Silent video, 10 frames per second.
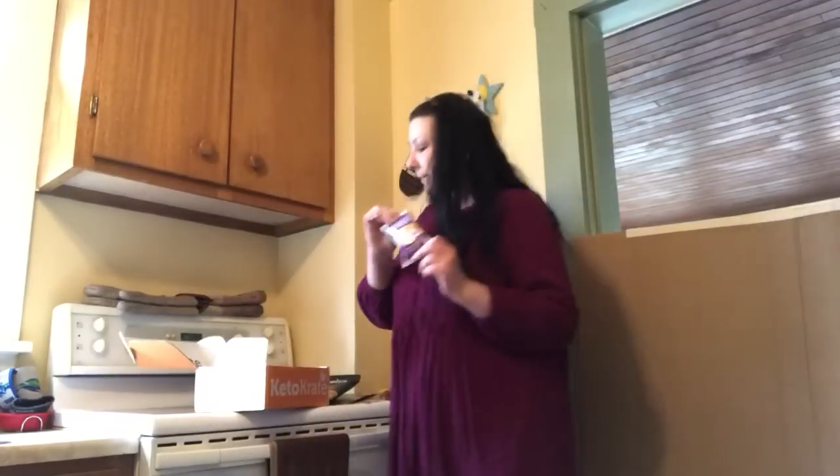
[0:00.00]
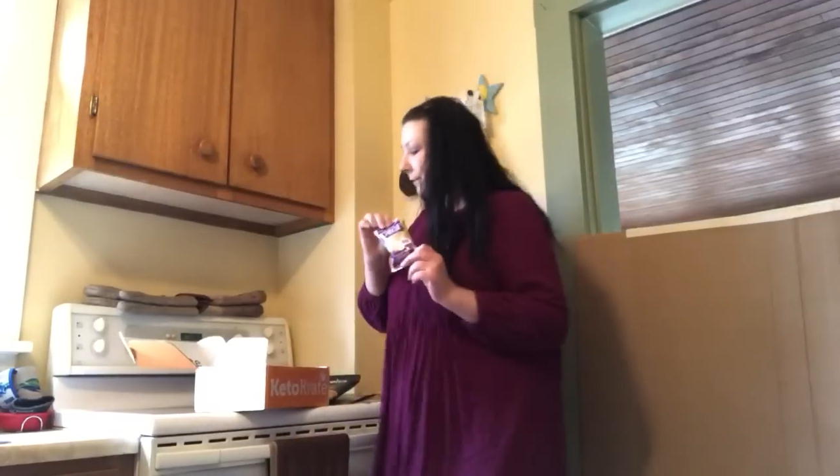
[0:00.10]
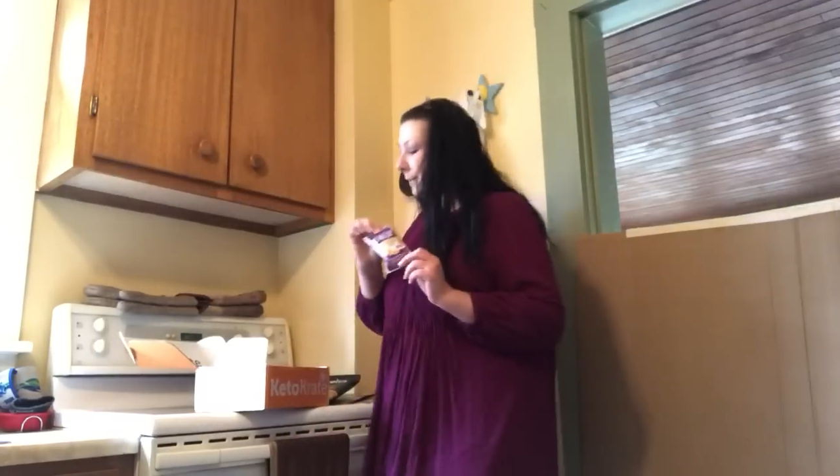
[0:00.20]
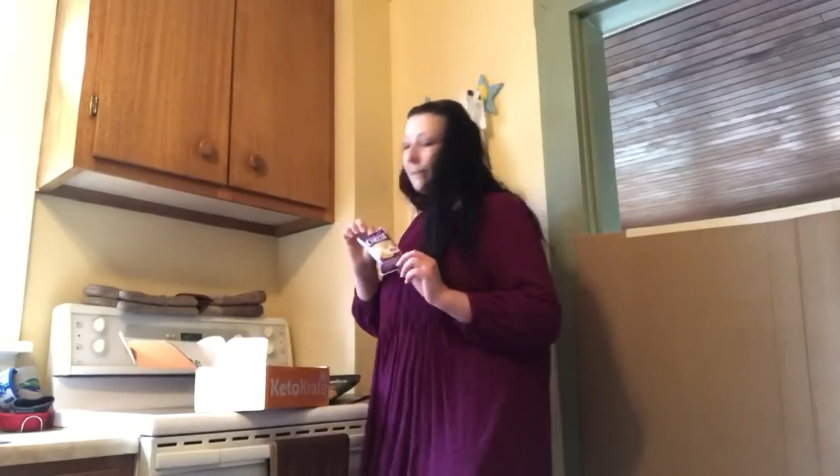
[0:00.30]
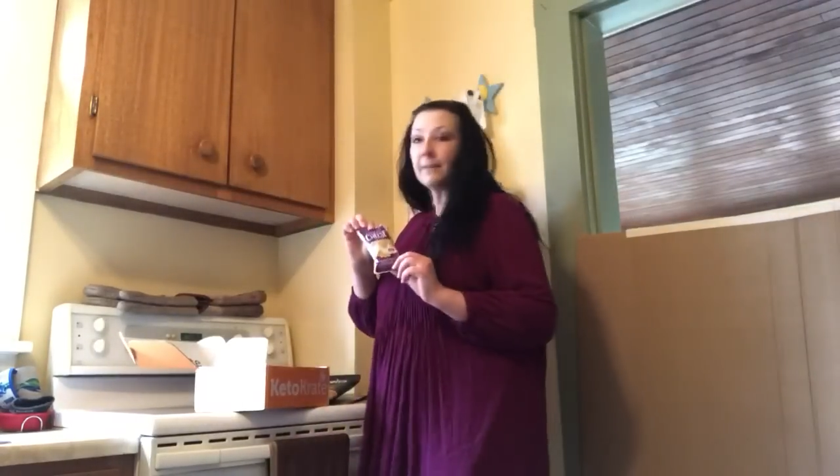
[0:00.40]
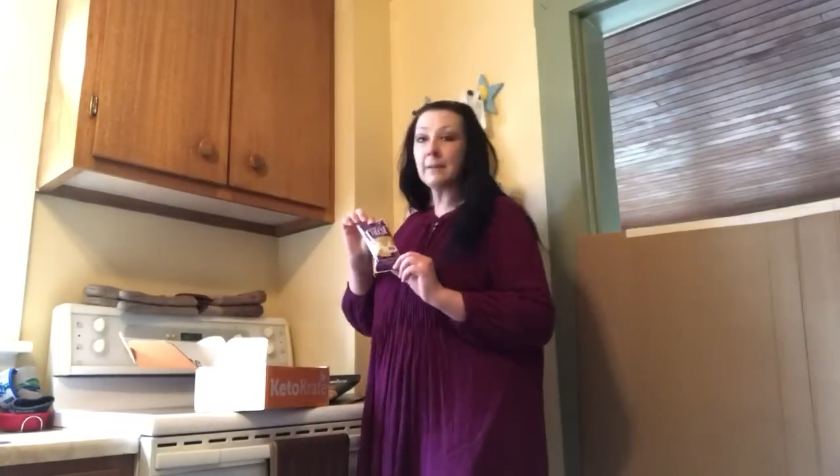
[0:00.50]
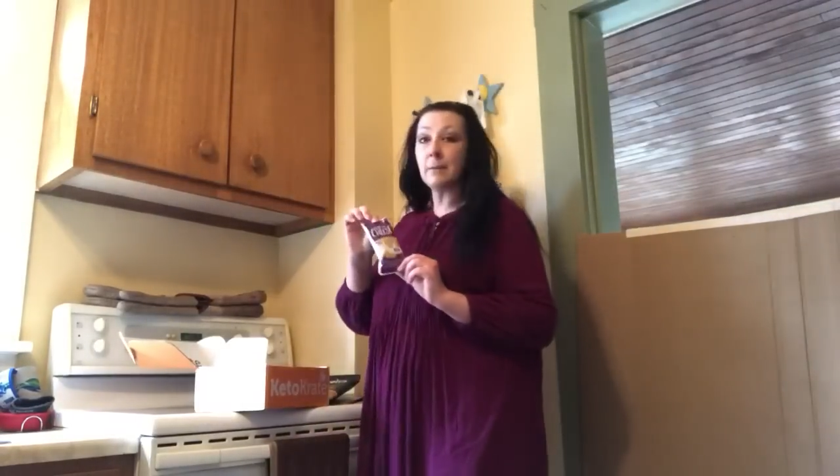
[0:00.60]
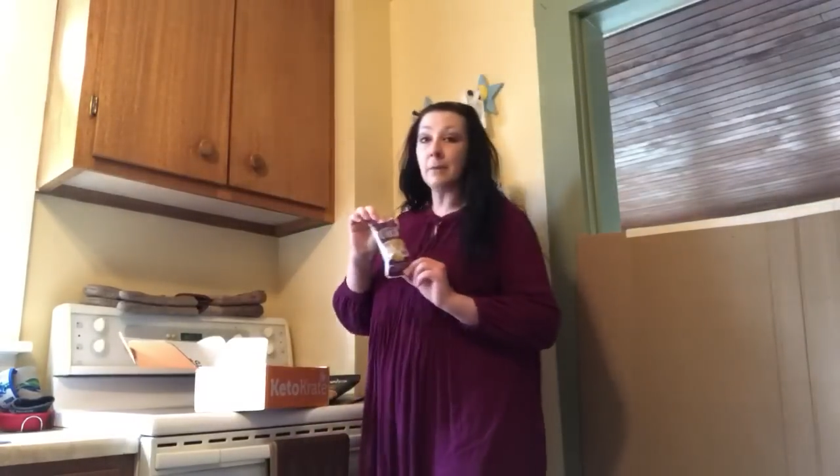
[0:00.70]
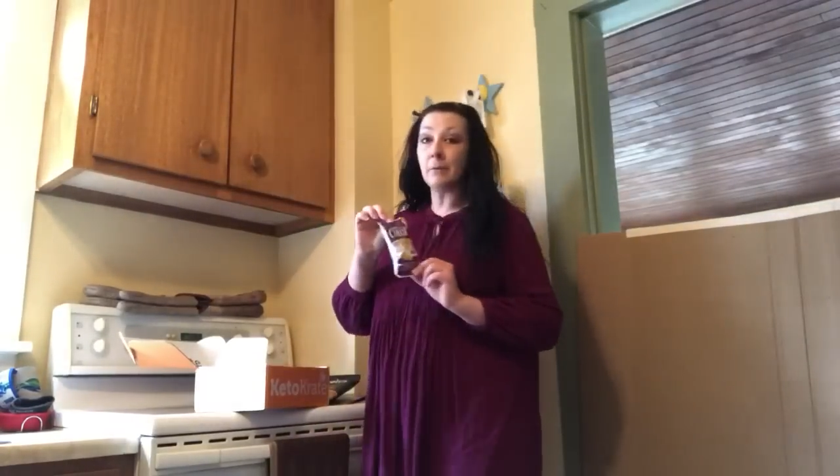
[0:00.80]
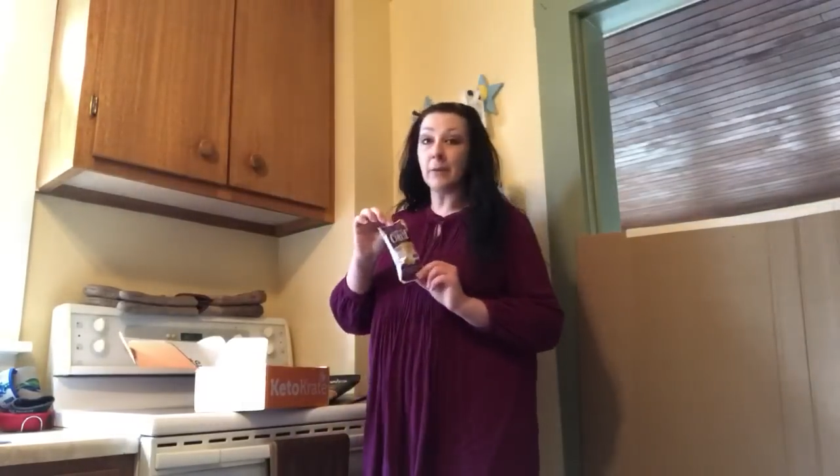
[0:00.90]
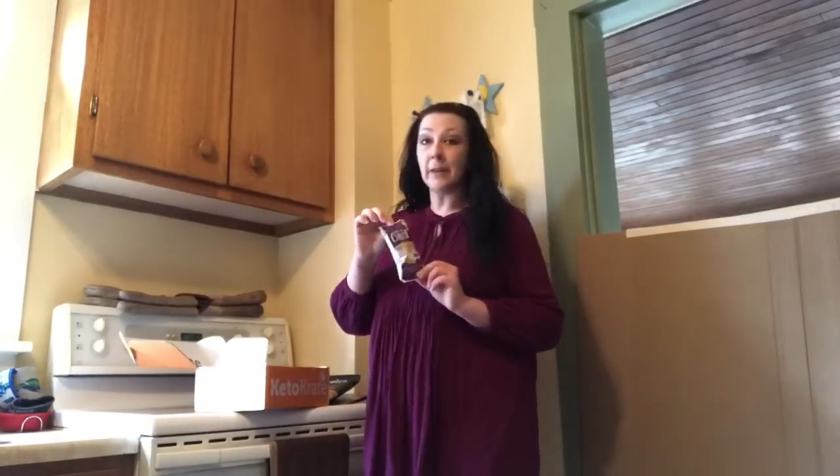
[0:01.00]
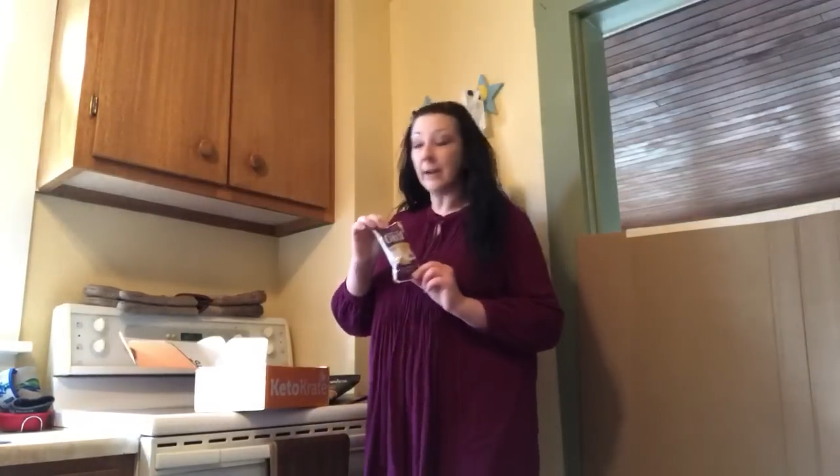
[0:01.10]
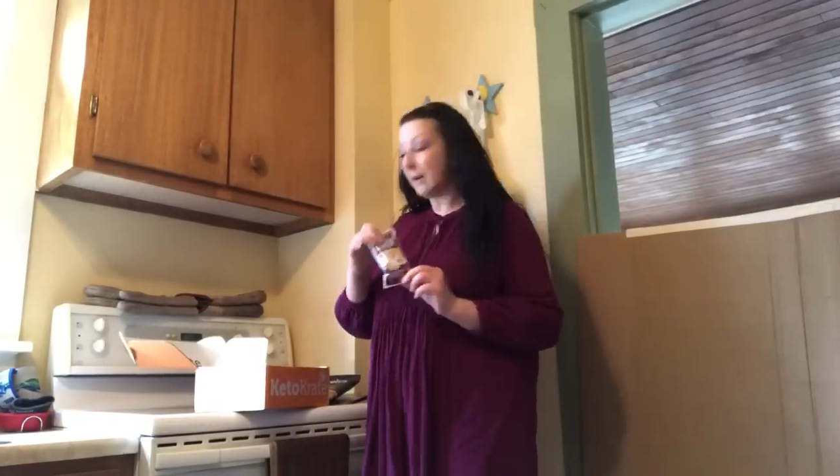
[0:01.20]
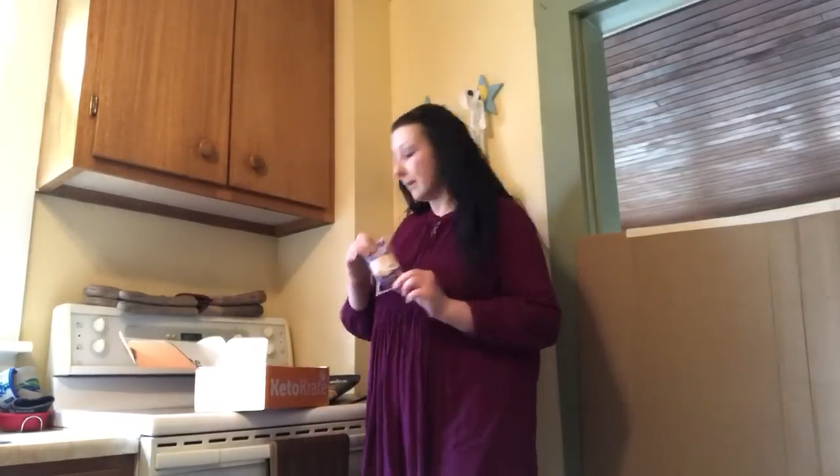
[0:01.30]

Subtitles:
So this is going to be really